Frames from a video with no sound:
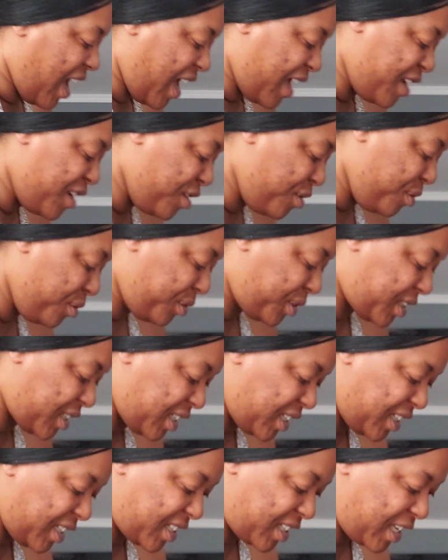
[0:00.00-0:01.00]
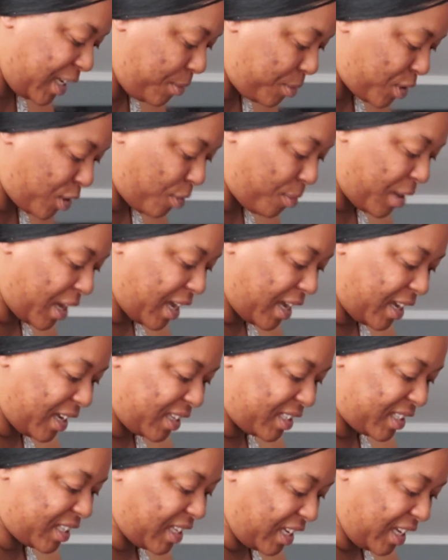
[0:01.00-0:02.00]
I knew Suz keeps her
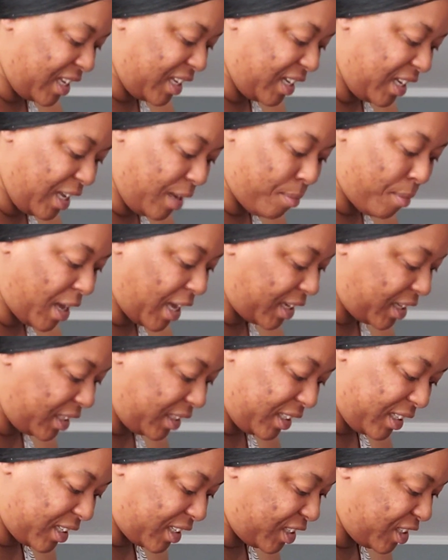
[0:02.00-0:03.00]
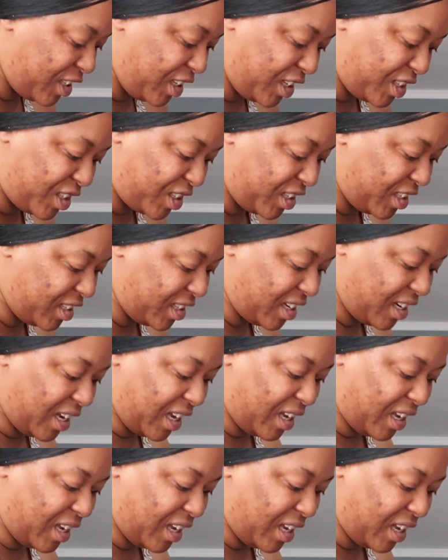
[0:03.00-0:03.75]
bags in immaculate condition,